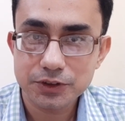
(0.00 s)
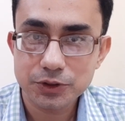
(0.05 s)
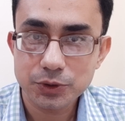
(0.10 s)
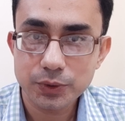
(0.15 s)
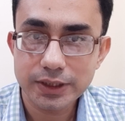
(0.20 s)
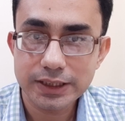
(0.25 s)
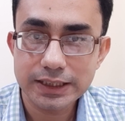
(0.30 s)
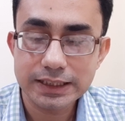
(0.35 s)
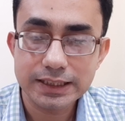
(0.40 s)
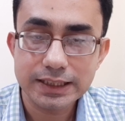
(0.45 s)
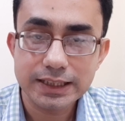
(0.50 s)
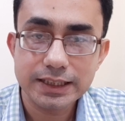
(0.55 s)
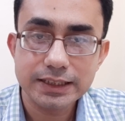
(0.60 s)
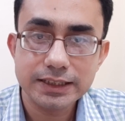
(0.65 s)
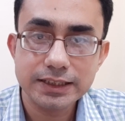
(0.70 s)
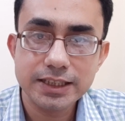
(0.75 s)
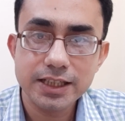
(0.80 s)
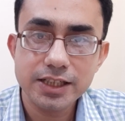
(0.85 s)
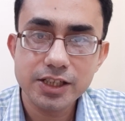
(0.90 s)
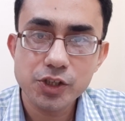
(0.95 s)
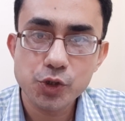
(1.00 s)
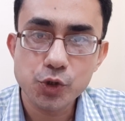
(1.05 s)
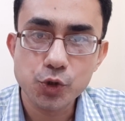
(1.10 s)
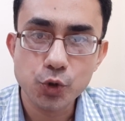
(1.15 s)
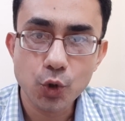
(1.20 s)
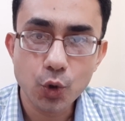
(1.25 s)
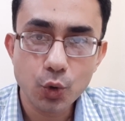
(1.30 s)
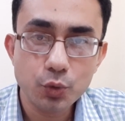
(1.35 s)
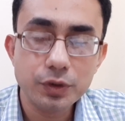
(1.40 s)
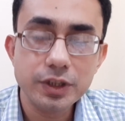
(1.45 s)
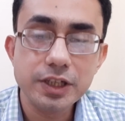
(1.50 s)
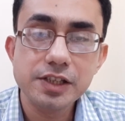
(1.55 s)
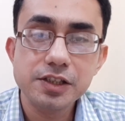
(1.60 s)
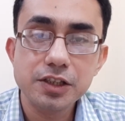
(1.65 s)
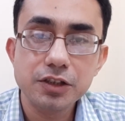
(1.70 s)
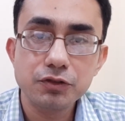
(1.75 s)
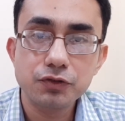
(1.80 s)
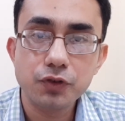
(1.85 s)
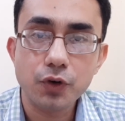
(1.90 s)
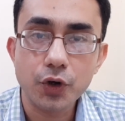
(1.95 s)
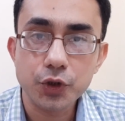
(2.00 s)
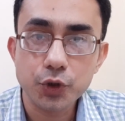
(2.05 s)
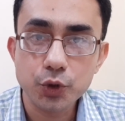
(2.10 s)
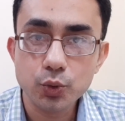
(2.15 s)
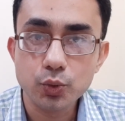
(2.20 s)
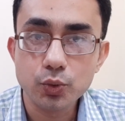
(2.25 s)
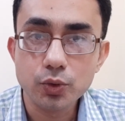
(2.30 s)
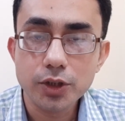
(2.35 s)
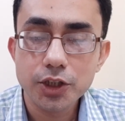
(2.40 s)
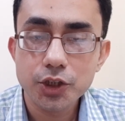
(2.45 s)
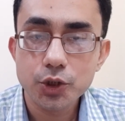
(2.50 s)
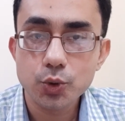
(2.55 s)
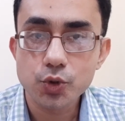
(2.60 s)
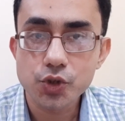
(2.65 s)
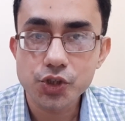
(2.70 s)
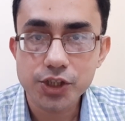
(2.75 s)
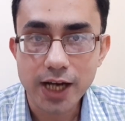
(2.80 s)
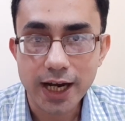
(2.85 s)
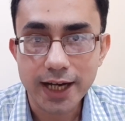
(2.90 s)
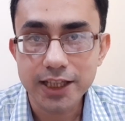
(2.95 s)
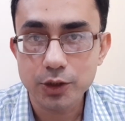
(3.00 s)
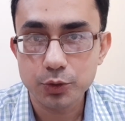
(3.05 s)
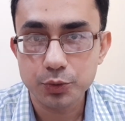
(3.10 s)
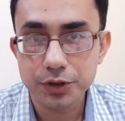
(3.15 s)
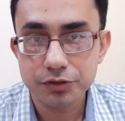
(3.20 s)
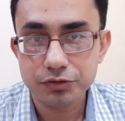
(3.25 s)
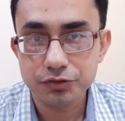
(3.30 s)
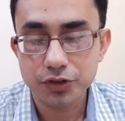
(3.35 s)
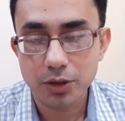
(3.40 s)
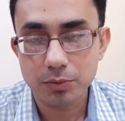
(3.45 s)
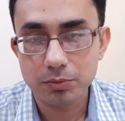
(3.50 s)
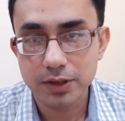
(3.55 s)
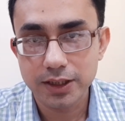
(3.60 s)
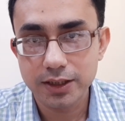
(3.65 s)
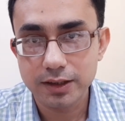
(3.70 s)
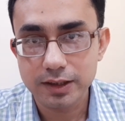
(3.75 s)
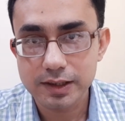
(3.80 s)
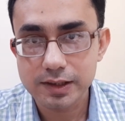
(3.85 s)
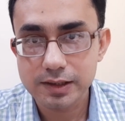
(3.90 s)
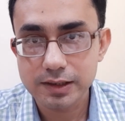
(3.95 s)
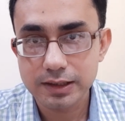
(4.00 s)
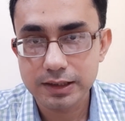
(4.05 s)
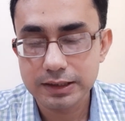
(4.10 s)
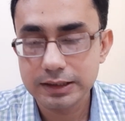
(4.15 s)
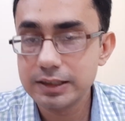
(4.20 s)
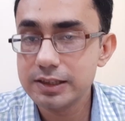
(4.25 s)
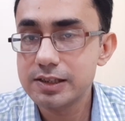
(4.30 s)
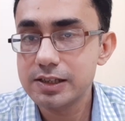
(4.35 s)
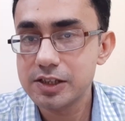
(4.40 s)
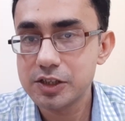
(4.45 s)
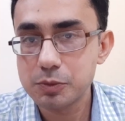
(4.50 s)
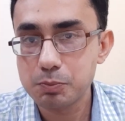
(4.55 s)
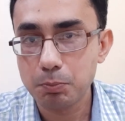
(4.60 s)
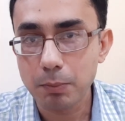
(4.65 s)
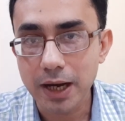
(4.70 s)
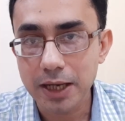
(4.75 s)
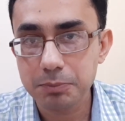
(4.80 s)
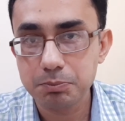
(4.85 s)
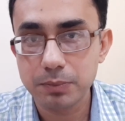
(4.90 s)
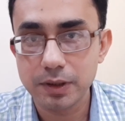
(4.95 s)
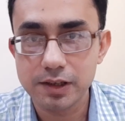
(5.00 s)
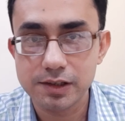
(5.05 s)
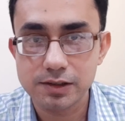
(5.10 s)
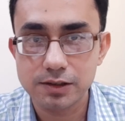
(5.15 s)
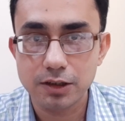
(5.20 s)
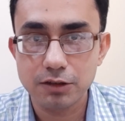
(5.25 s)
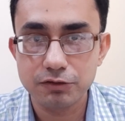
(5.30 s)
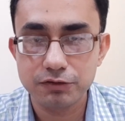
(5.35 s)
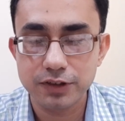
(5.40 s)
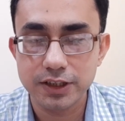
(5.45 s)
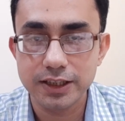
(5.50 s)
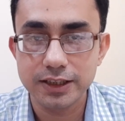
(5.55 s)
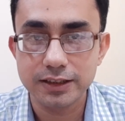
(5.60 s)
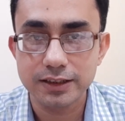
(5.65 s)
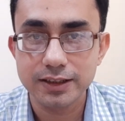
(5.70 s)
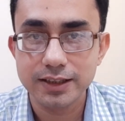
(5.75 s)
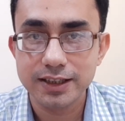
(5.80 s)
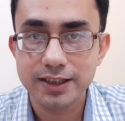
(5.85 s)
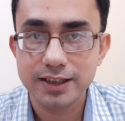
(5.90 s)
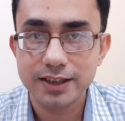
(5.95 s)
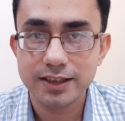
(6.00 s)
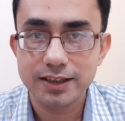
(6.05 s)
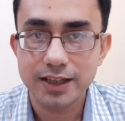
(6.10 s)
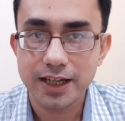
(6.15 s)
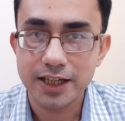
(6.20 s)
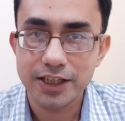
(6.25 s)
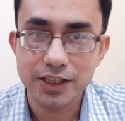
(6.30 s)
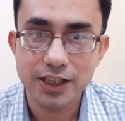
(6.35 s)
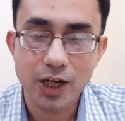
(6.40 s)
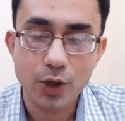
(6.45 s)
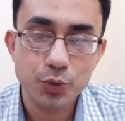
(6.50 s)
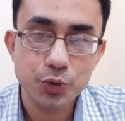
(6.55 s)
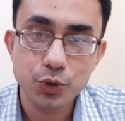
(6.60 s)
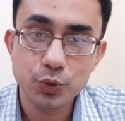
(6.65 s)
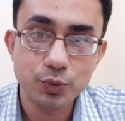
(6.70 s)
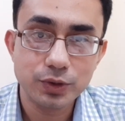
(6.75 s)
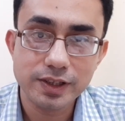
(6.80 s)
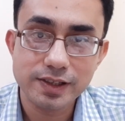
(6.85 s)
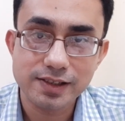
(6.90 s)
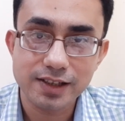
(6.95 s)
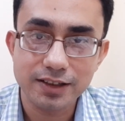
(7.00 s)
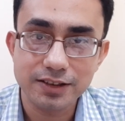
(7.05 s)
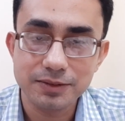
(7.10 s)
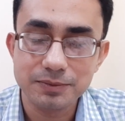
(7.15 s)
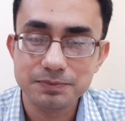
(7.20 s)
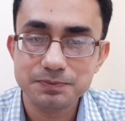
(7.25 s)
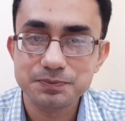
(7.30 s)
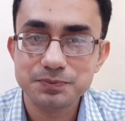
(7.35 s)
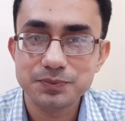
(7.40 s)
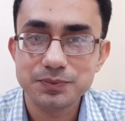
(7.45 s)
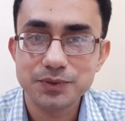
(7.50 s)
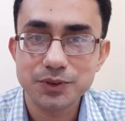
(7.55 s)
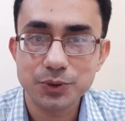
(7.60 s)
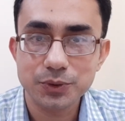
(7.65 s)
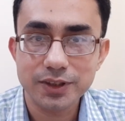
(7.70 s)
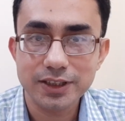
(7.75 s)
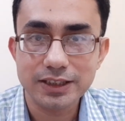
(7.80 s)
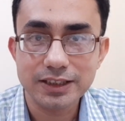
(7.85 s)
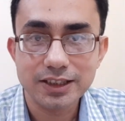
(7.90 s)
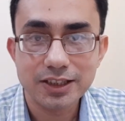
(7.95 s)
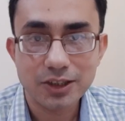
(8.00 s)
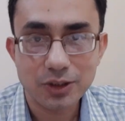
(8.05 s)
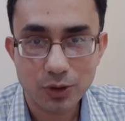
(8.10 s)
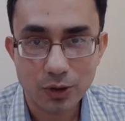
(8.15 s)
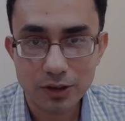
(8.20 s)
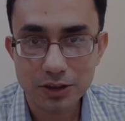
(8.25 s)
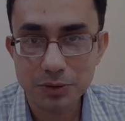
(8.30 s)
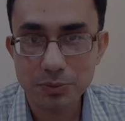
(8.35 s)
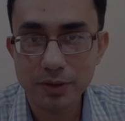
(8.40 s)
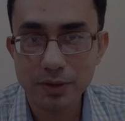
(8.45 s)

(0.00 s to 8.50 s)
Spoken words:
okay, there is no reason for you to shy away from Linux. This is my personal feeling. And now you decide. Okay, all the